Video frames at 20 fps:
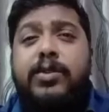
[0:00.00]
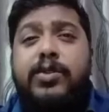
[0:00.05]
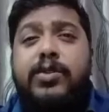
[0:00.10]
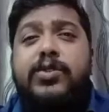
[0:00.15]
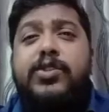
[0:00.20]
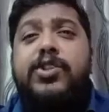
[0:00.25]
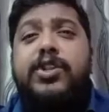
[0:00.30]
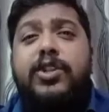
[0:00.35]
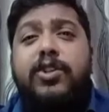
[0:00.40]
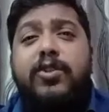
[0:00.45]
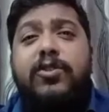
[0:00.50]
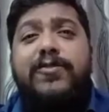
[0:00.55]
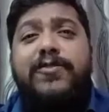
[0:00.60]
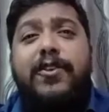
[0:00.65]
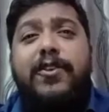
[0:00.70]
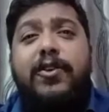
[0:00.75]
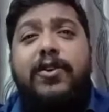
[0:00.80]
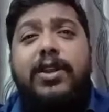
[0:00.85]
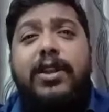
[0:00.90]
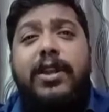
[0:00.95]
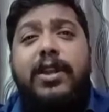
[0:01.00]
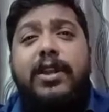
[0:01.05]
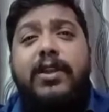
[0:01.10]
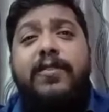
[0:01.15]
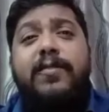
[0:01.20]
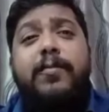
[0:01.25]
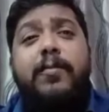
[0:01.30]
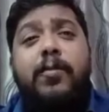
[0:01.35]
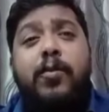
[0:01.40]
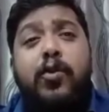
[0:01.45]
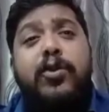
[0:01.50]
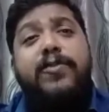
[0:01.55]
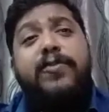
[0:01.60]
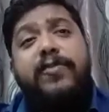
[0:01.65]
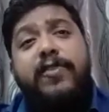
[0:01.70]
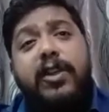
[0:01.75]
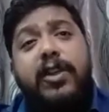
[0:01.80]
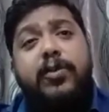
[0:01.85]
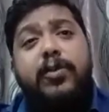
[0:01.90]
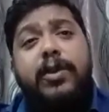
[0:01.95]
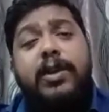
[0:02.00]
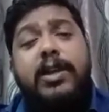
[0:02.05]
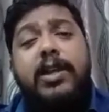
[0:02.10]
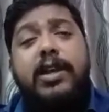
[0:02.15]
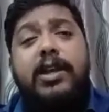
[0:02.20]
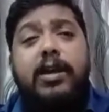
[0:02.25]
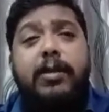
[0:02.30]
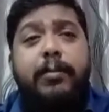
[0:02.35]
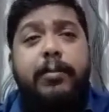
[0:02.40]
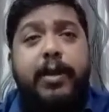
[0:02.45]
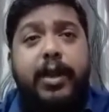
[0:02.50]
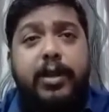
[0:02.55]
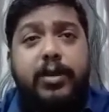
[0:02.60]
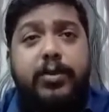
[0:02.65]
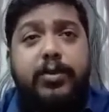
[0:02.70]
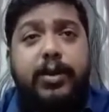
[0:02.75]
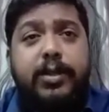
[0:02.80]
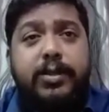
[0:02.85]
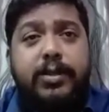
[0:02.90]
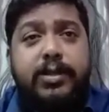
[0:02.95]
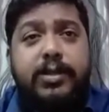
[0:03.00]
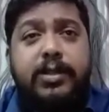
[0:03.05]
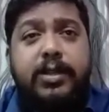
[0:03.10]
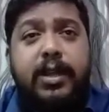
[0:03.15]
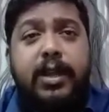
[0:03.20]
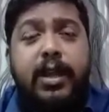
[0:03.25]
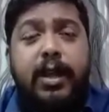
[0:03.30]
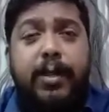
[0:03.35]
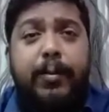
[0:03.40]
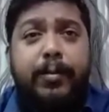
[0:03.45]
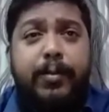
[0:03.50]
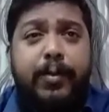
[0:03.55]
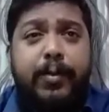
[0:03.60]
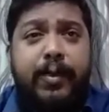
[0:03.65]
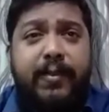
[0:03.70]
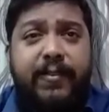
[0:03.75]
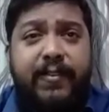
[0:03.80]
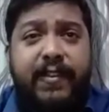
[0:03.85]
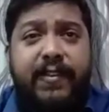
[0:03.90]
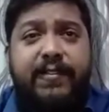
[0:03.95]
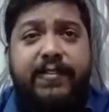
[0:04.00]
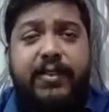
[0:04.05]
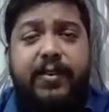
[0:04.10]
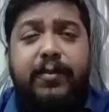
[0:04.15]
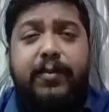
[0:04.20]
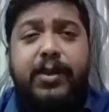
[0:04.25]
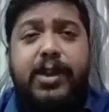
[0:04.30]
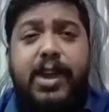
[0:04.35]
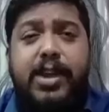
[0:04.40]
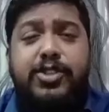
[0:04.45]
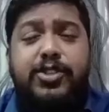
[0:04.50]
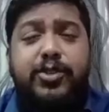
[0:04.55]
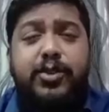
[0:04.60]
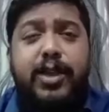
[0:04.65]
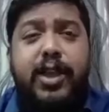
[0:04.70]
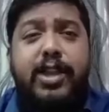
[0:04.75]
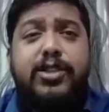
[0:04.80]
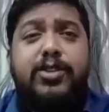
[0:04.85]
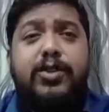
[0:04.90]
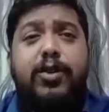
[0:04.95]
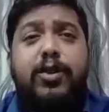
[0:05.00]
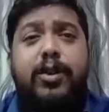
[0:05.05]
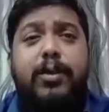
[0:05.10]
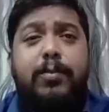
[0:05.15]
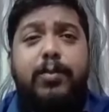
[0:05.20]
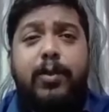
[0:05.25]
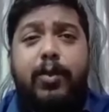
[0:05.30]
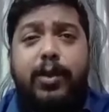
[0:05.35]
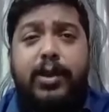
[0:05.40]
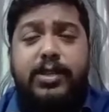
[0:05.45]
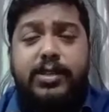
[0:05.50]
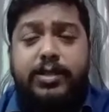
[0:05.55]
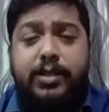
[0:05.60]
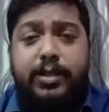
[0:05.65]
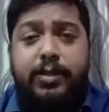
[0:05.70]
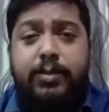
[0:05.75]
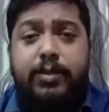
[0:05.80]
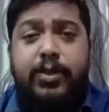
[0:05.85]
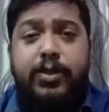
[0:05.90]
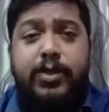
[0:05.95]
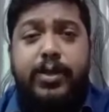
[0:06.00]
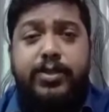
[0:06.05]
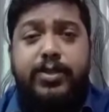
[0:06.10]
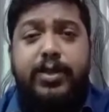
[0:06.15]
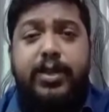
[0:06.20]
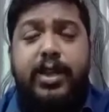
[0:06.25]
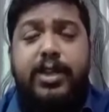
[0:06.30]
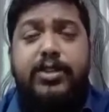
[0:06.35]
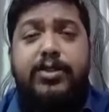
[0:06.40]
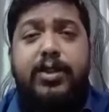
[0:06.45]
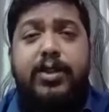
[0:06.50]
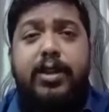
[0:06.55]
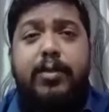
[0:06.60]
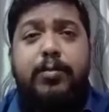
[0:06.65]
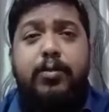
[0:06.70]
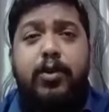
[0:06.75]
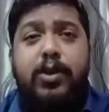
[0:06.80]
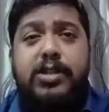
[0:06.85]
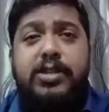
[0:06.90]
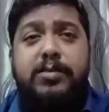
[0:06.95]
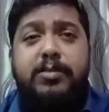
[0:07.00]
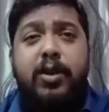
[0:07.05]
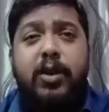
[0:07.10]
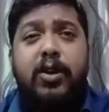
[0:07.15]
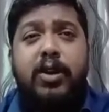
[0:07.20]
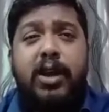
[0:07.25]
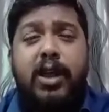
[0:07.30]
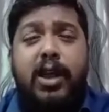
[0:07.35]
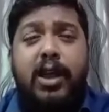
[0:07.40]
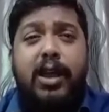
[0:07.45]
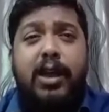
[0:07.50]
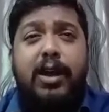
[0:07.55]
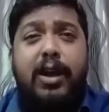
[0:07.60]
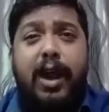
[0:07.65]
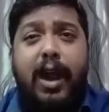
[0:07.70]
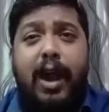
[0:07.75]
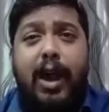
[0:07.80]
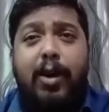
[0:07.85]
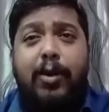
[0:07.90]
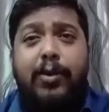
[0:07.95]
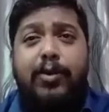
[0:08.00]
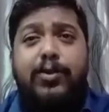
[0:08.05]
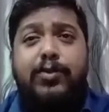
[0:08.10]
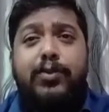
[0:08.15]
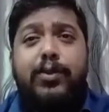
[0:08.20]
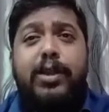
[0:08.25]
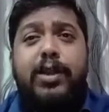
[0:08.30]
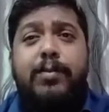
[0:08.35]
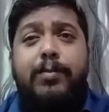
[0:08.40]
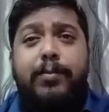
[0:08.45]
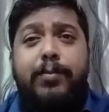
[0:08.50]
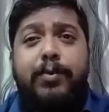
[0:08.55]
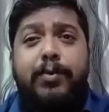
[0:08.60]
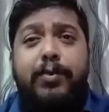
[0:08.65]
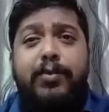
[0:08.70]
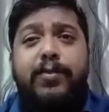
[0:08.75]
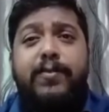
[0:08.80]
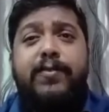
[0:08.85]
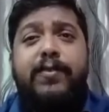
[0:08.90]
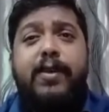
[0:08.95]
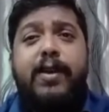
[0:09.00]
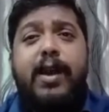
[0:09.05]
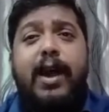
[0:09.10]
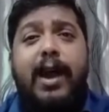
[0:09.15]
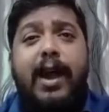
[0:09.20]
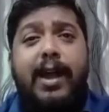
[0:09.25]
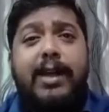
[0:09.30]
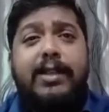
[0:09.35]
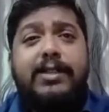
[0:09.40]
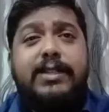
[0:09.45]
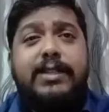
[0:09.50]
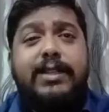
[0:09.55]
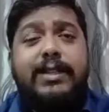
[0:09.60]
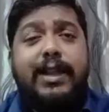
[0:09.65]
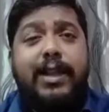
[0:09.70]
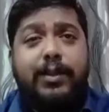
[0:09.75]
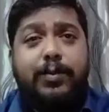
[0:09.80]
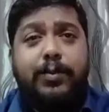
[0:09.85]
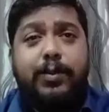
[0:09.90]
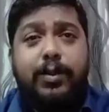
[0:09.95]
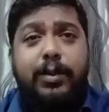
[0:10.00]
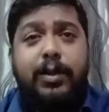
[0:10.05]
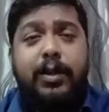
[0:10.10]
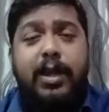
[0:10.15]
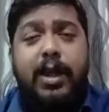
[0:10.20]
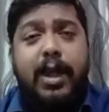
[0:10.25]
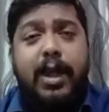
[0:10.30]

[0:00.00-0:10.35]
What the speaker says: scheduled for cleaning more frequently compared to others. Fifth, we educate your employees. You educate your employees about how to improve hygiene at work,